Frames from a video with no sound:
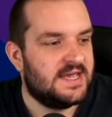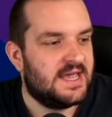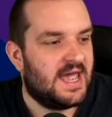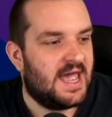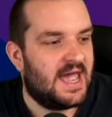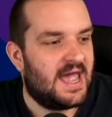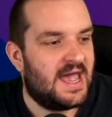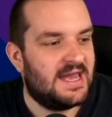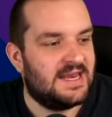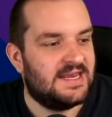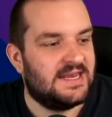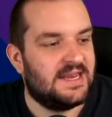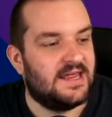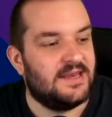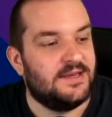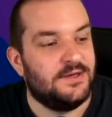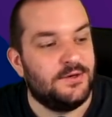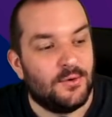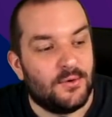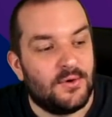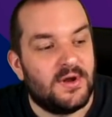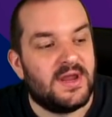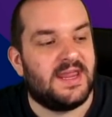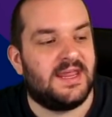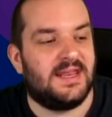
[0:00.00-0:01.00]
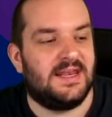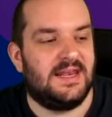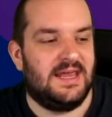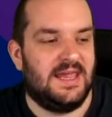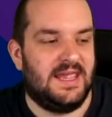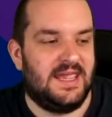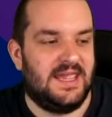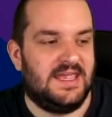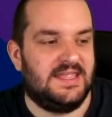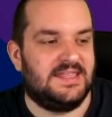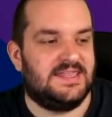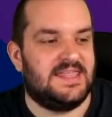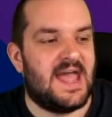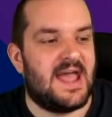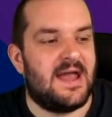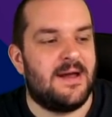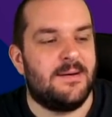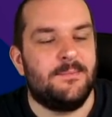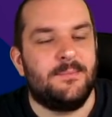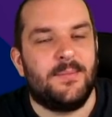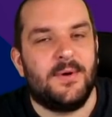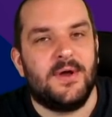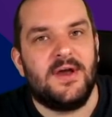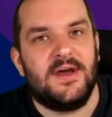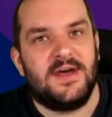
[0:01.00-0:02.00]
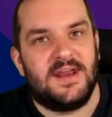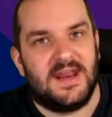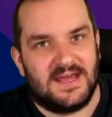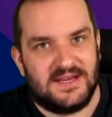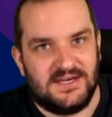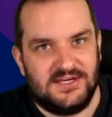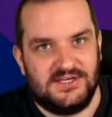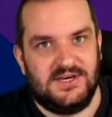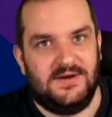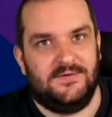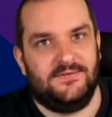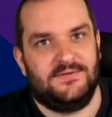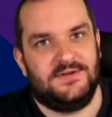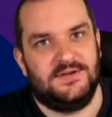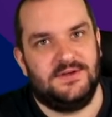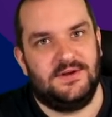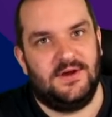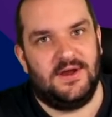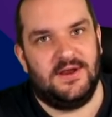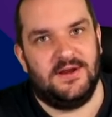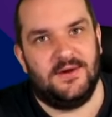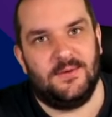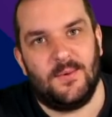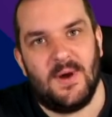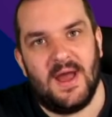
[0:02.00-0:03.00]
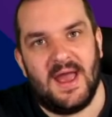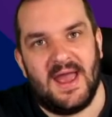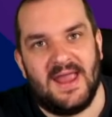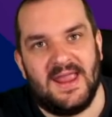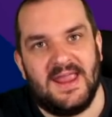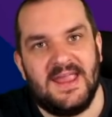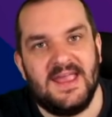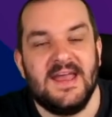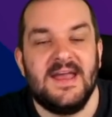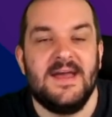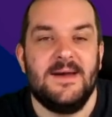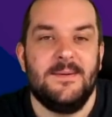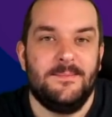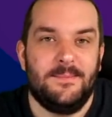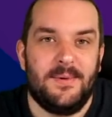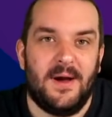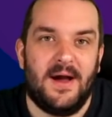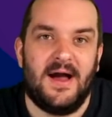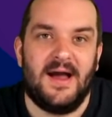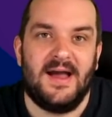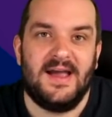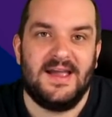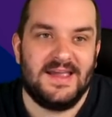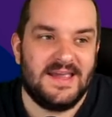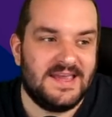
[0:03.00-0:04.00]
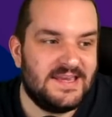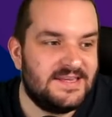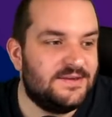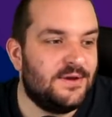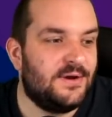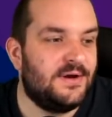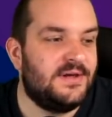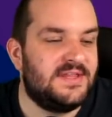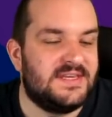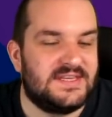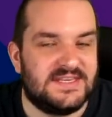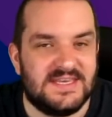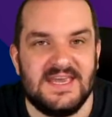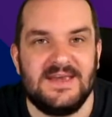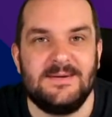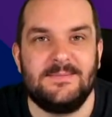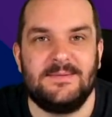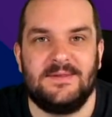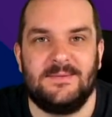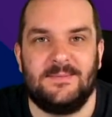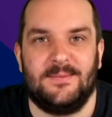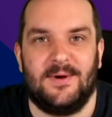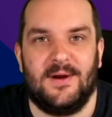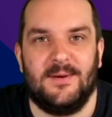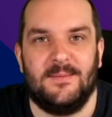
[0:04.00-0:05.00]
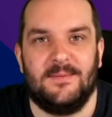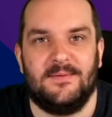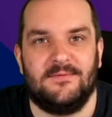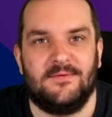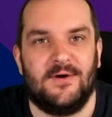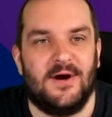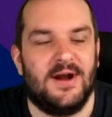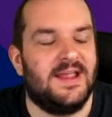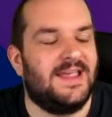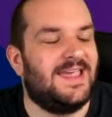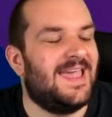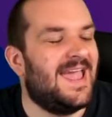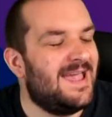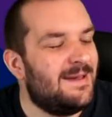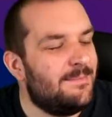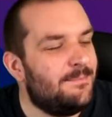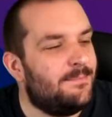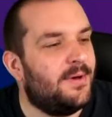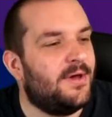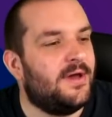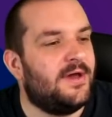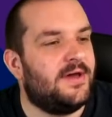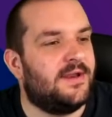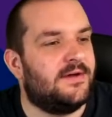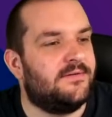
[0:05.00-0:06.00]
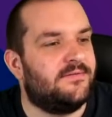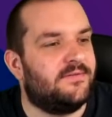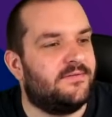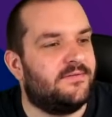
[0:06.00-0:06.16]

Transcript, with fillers: And annoyingly, Dan Burn has Sheffield United away, but he's not in the team at the moment, right? Getting Burn over